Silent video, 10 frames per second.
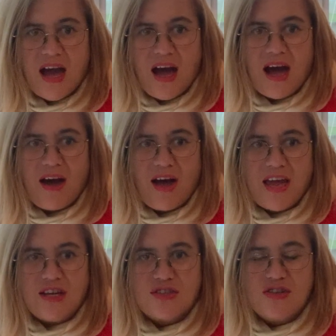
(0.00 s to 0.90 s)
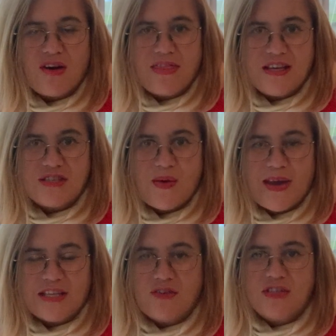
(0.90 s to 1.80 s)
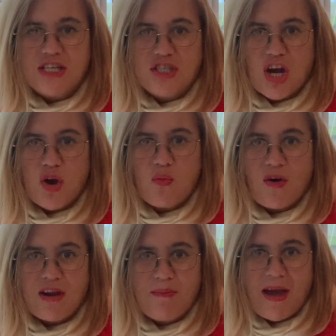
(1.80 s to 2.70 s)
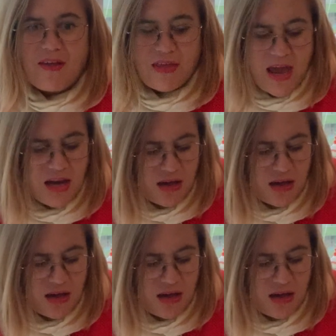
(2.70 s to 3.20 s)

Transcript: and it's not, there's no activity, don't worry about that.